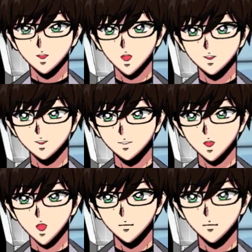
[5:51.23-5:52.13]
you can play
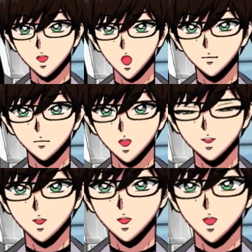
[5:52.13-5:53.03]
this for like 1
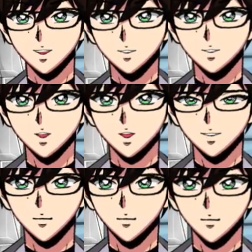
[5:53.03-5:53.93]
cost.
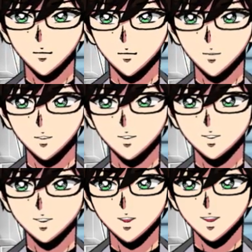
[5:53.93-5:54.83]

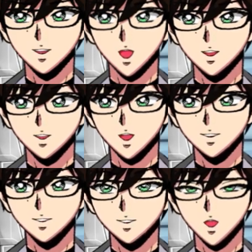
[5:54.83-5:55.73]
And that's really
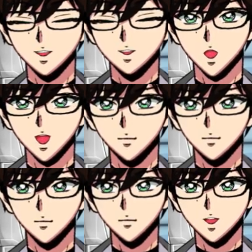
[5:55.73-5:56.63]
good to get like
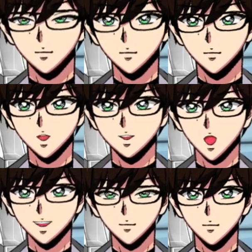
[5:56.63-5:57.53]
rid of
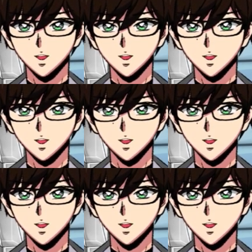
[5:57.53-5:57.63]
most red